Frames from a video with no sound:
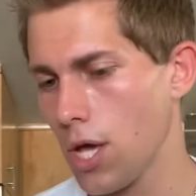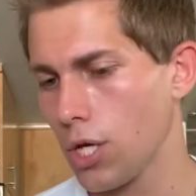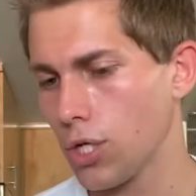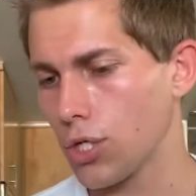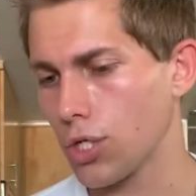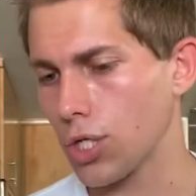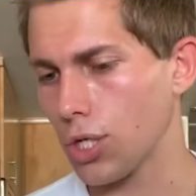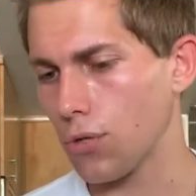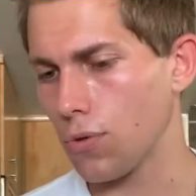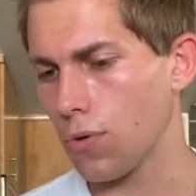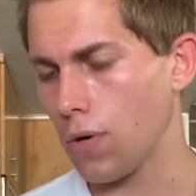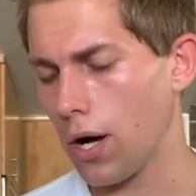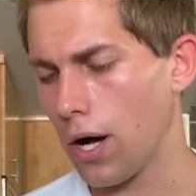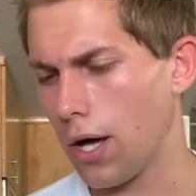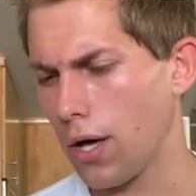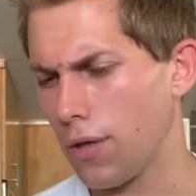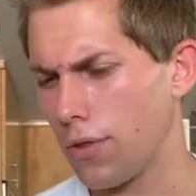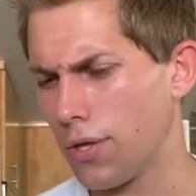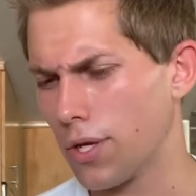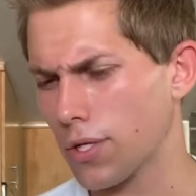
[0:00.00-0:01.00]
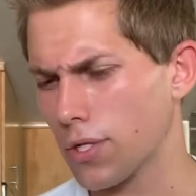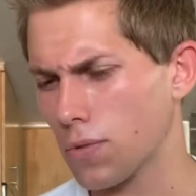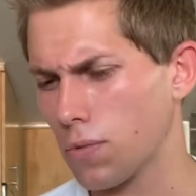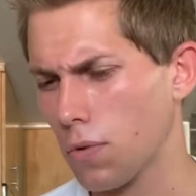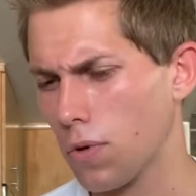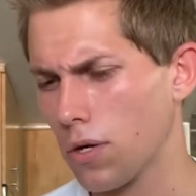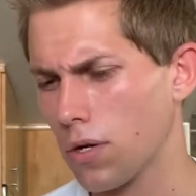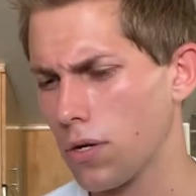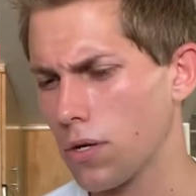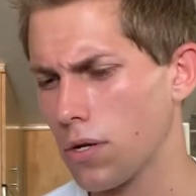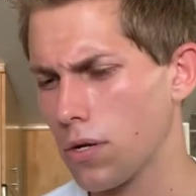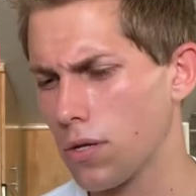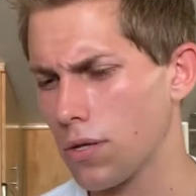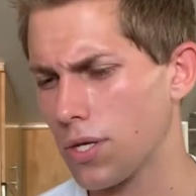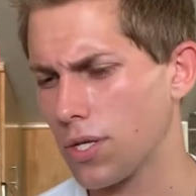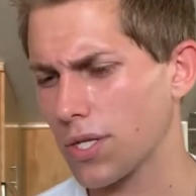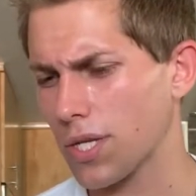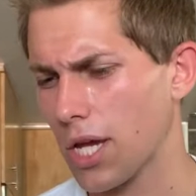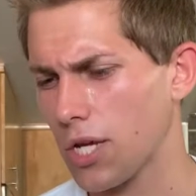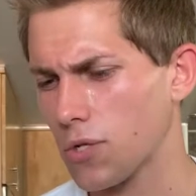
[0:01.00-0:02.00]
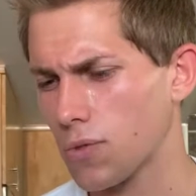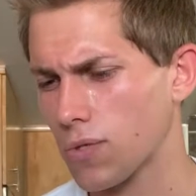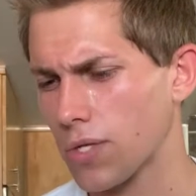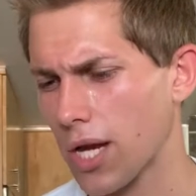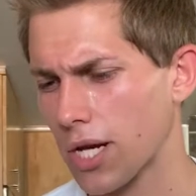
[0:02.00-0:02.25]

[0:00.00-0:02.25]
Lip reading: So this gauge was